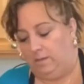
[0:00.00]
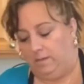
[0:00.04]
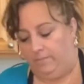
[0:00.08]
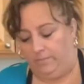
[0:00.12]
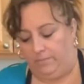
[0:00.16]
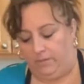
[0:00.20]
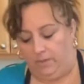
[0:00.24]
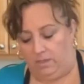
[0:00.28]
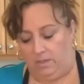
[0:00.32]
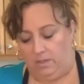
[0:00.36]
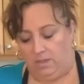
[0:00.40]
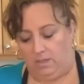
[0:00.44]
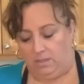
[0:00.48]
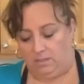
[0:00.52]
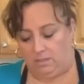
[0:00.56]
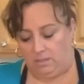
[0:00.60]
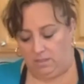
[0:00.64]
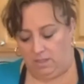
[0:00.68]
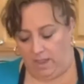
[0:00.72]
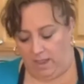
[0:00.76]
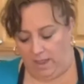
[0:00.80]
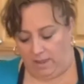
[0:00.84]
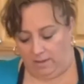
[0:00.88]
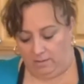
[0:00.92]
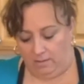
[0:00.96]
And that's
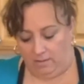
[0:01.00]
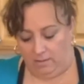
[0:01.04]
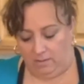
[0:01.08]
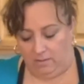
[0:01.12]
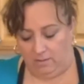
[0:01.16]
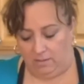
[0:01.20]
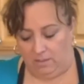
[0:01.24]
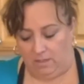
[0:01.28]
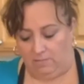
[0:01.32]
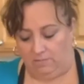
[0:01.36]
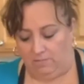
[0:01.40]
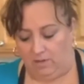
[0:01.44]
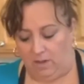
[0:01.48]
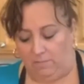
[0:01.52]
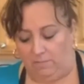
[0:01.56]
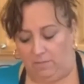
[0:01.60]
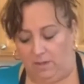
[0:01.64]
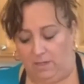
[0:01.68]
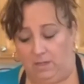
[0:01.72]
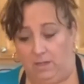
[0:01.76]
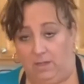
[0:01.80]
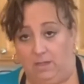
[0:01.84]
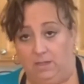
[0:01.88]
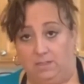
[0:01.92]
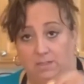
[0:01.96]
that. And then I've got my
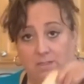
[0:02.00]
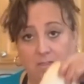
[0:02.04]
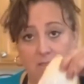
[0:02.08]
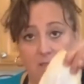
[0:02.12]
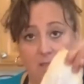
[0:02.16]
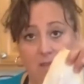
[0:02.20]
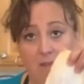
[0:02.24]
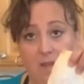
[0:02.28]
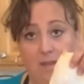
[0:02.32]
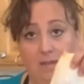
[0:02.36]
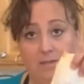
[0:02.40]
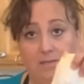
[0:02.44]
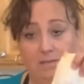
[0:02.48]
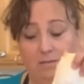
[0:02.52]
nice, neat